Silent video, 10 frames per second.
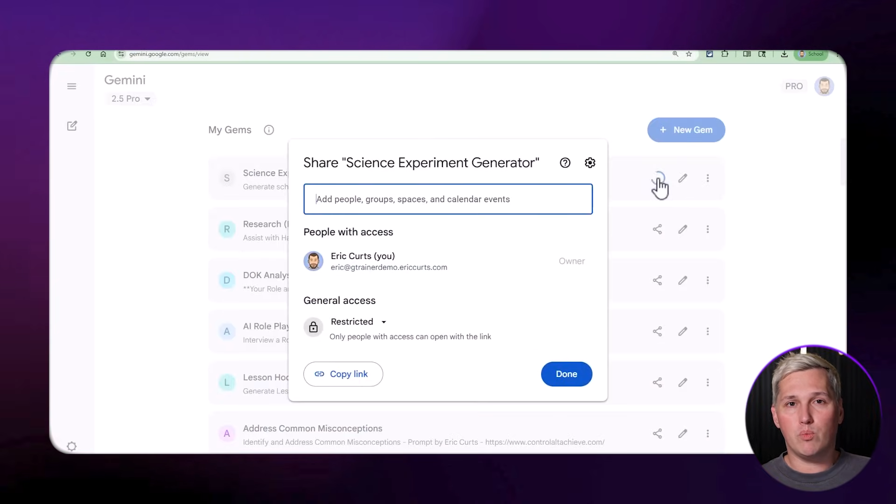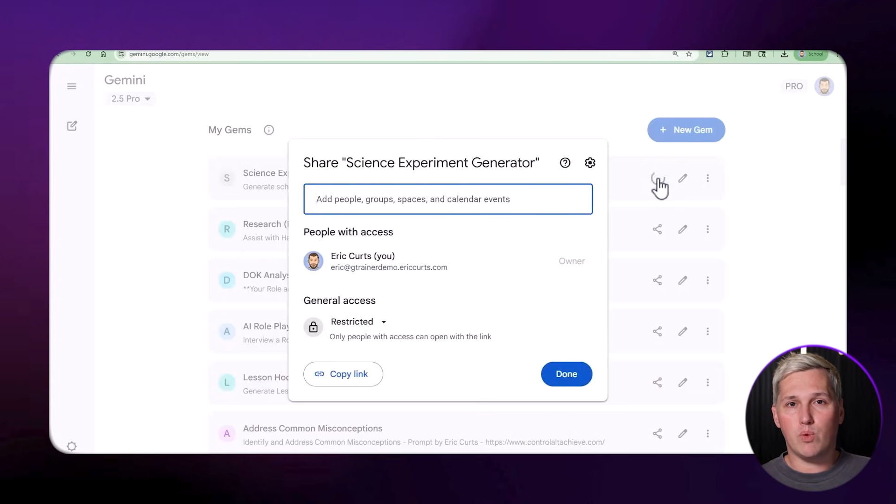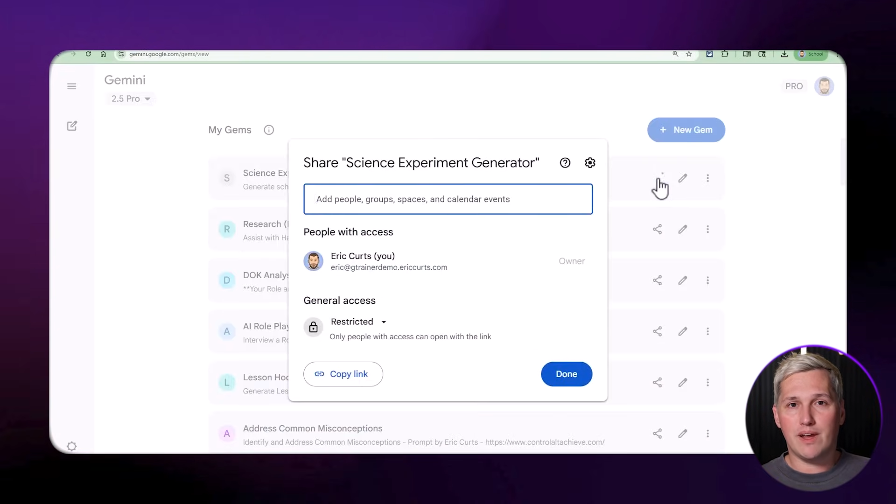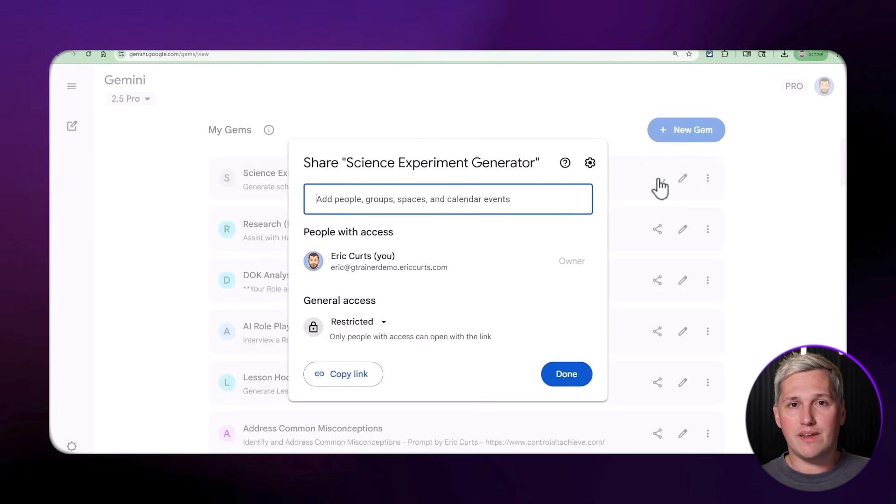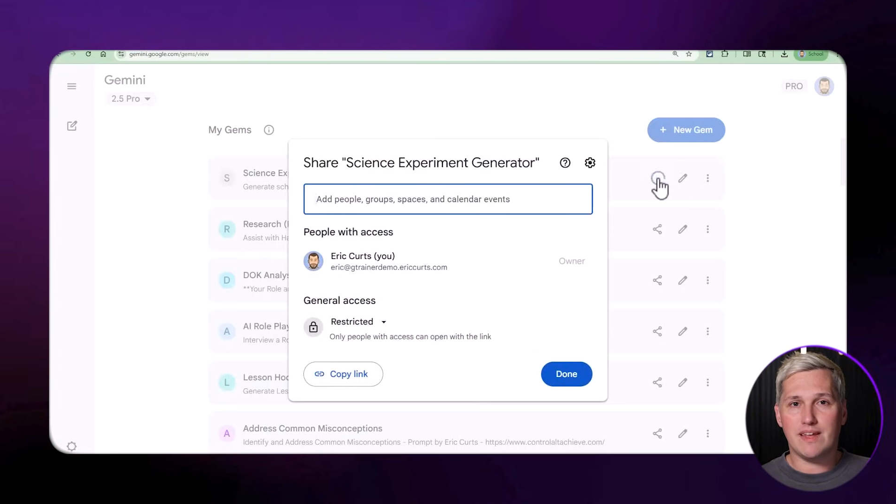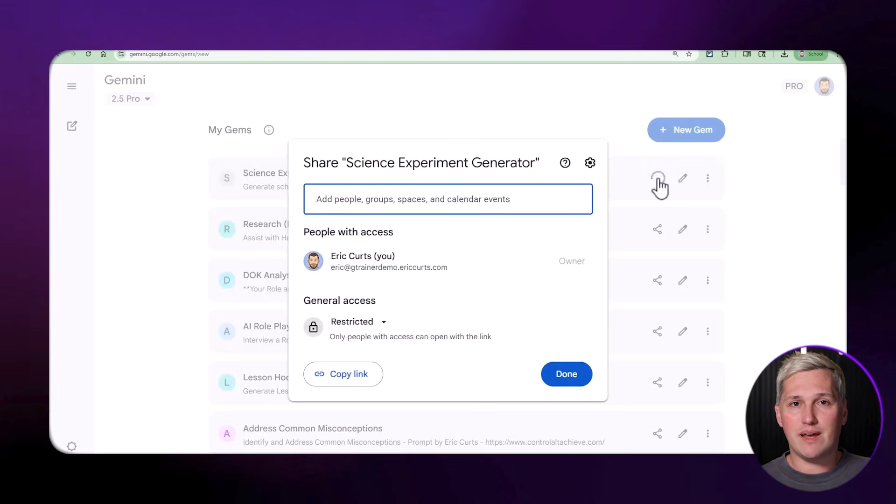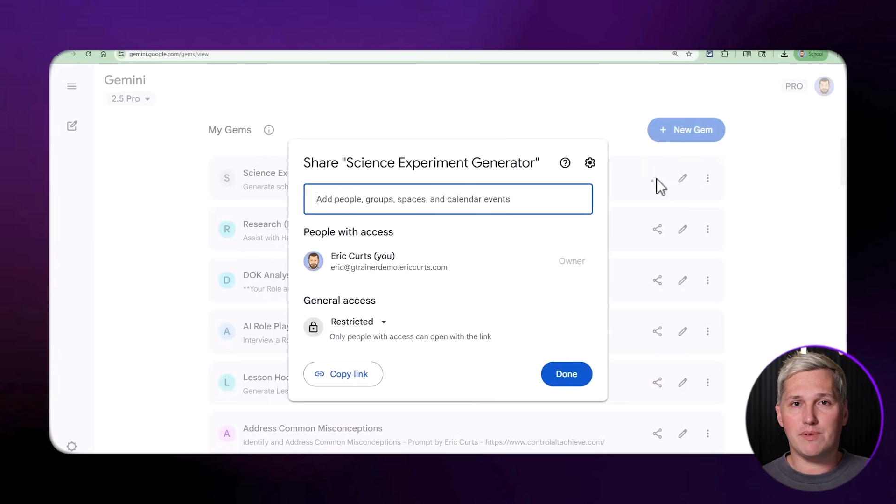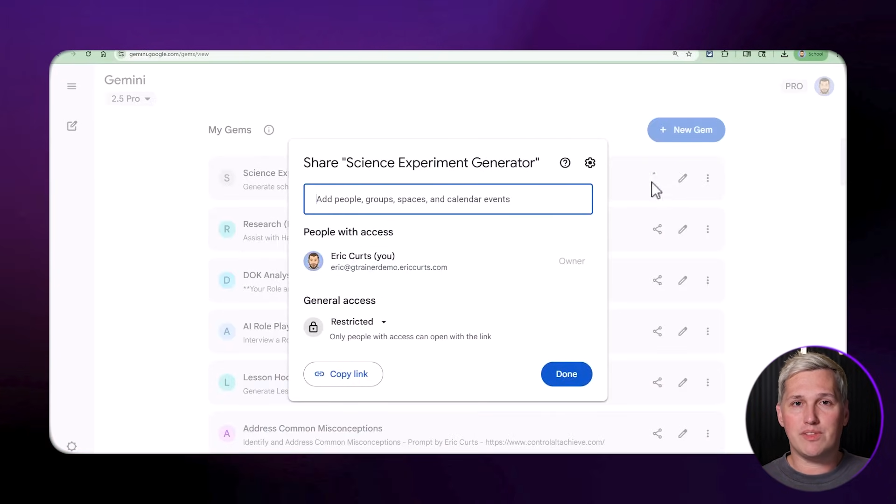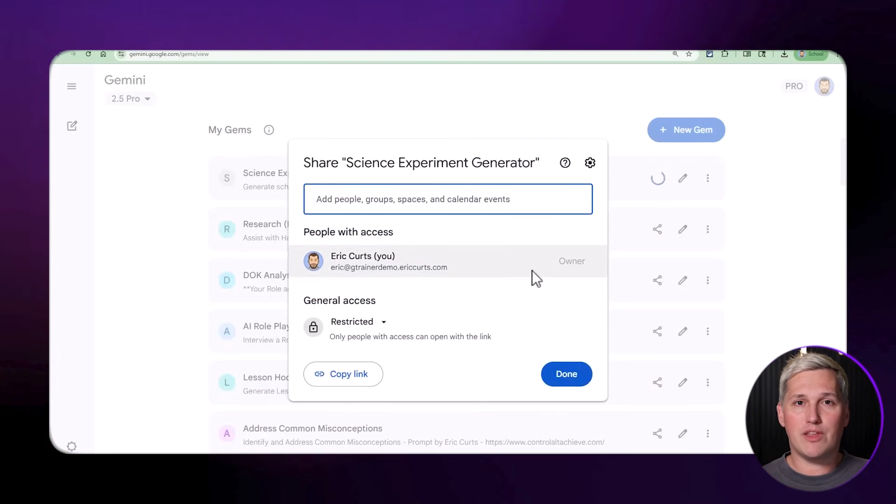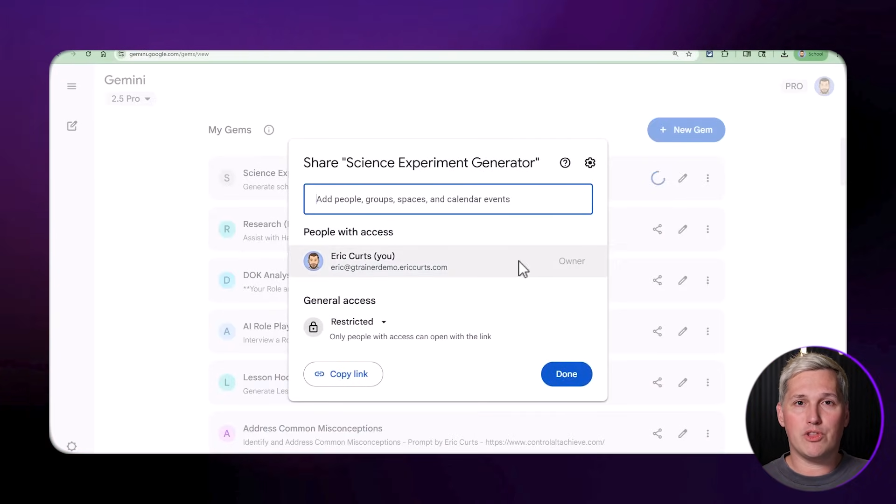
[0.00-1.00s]
once and
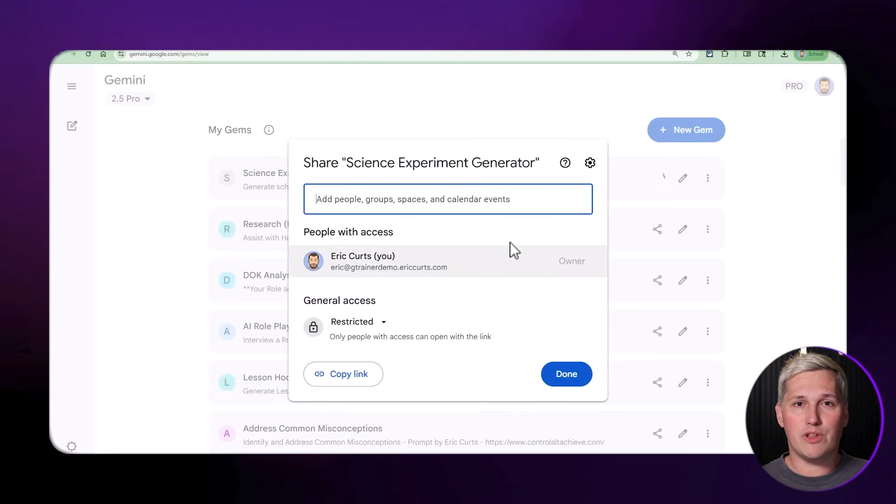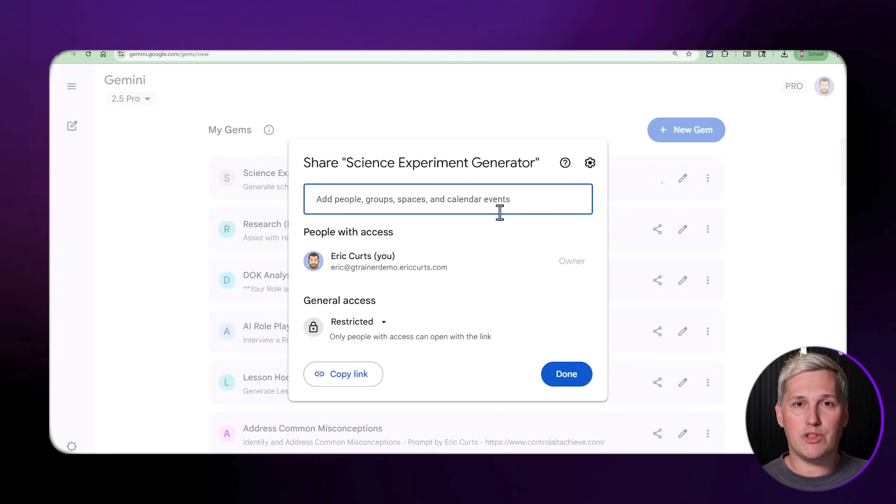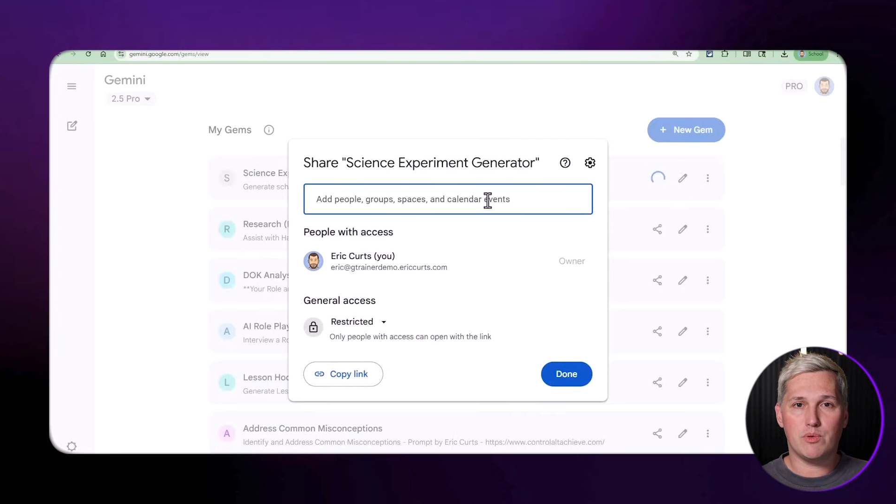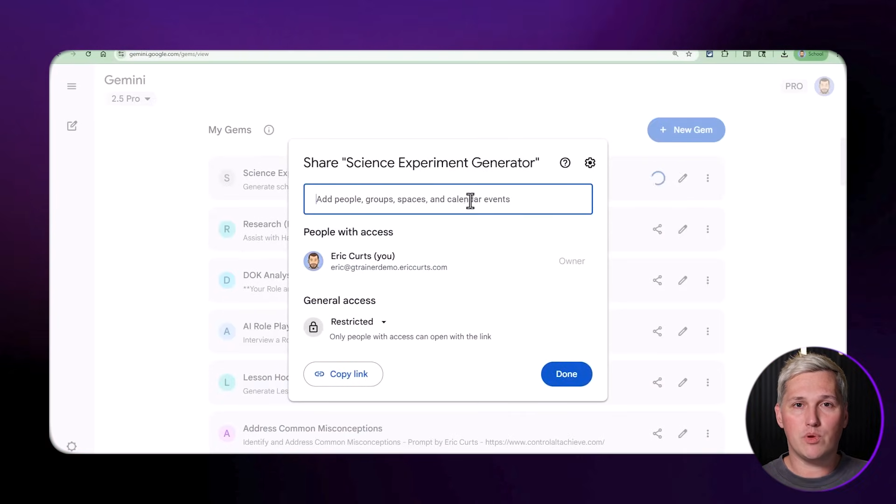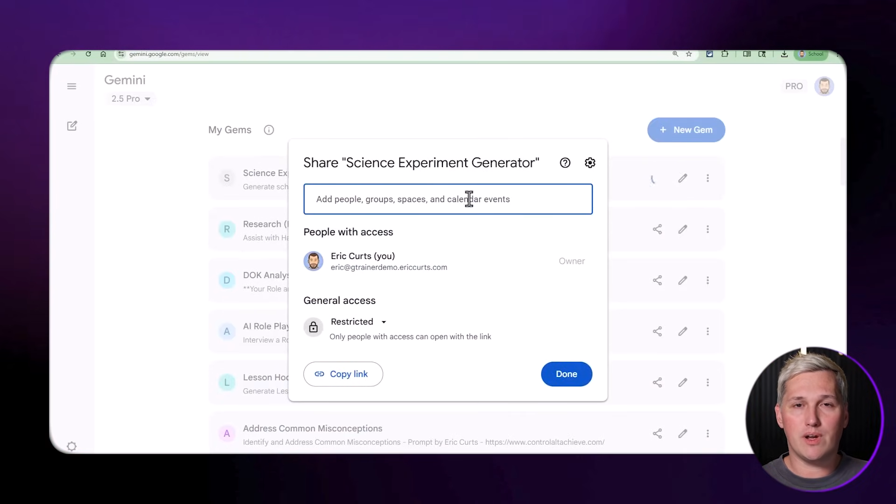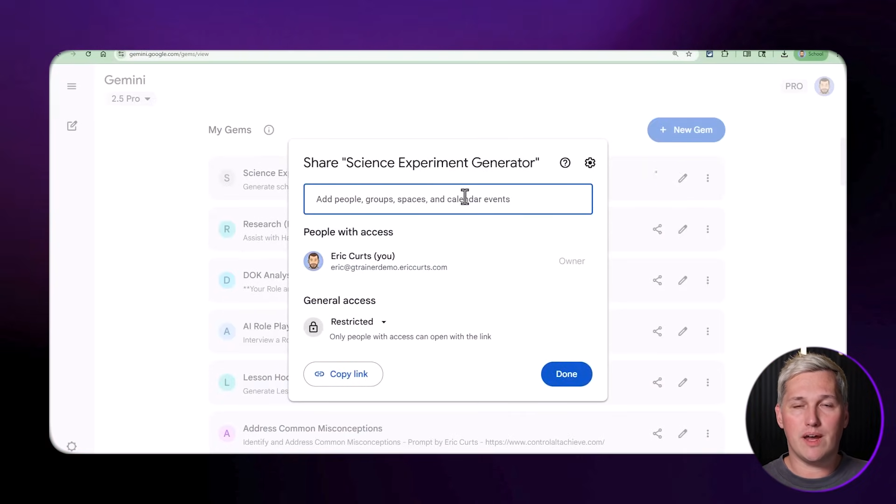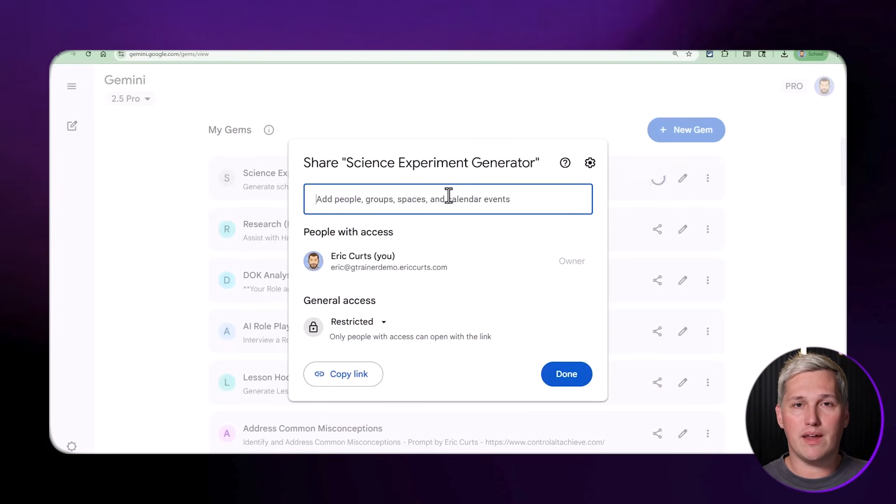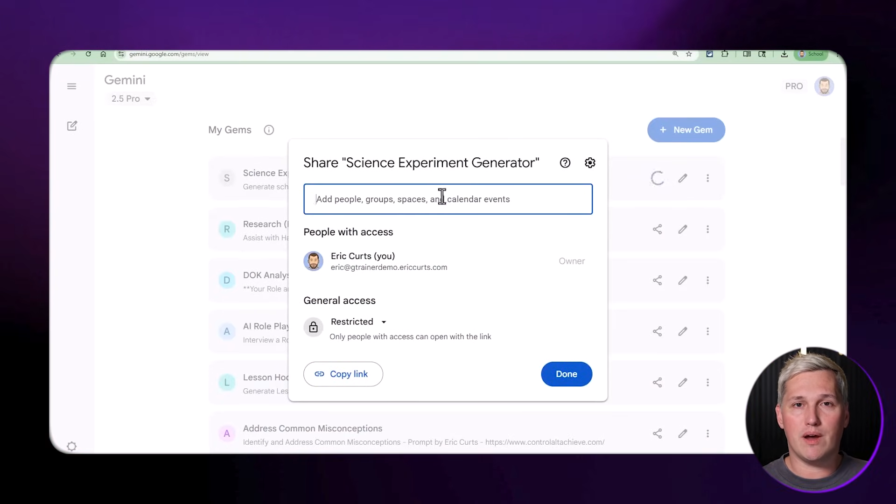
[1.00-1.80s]
potentially deploy it